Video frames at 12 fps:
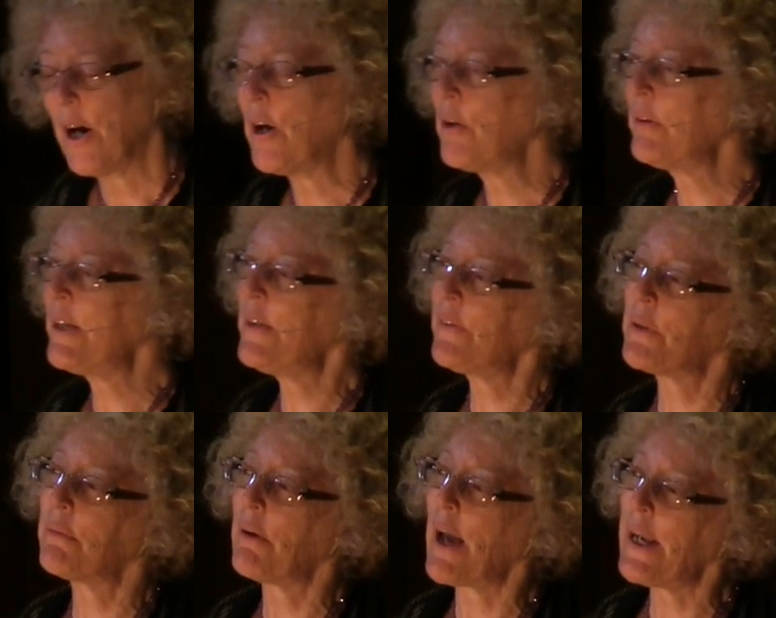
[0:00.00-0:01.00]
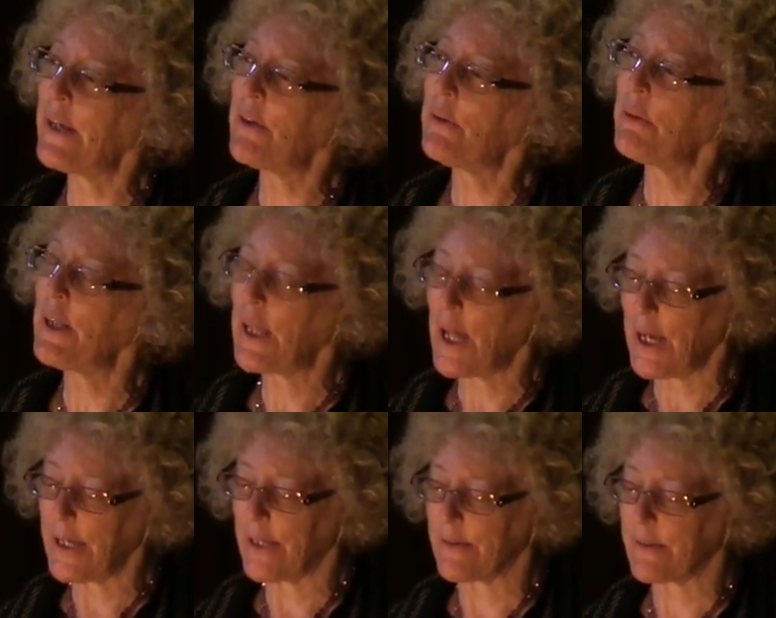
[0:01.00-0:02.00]
Only through radical
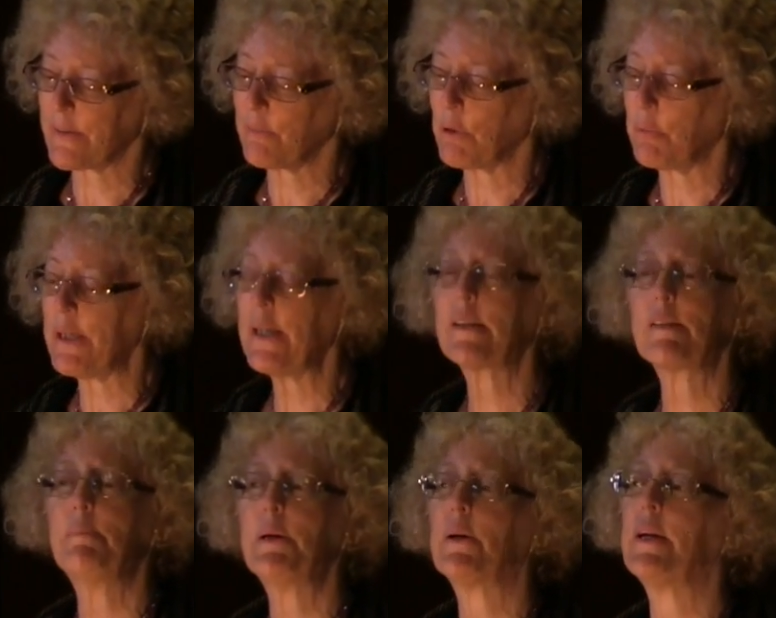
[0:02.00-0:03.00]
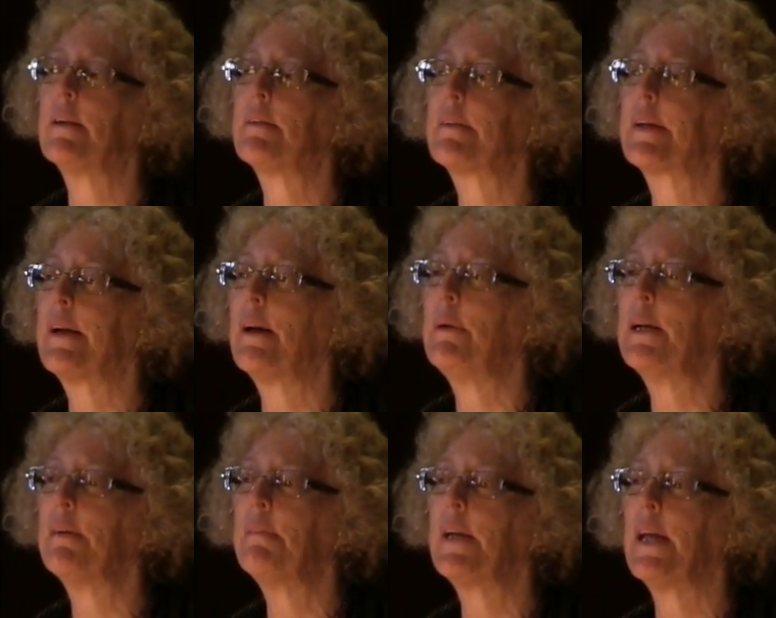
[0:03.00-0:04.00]
reliance will we experience the
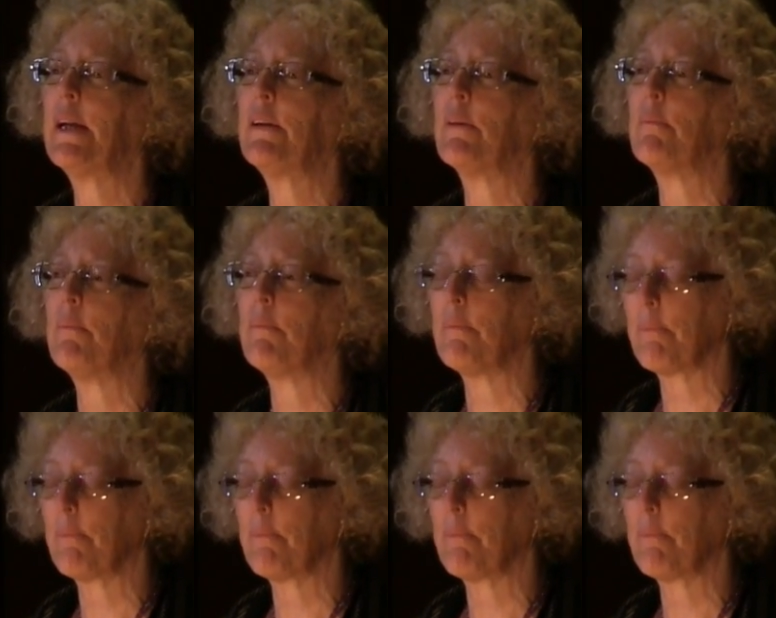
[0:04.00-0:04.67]
coming of the kingdom.